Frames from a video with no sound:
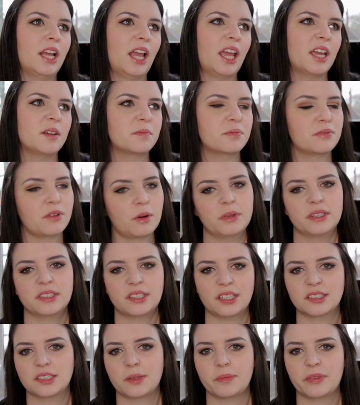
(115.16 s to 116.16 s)
it probably
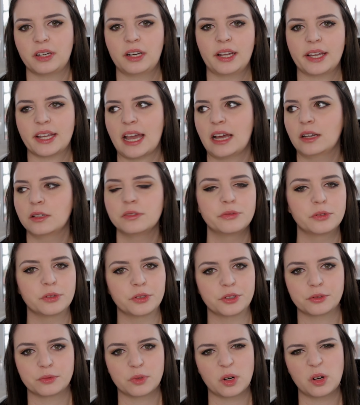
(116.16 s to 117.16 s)
says something like California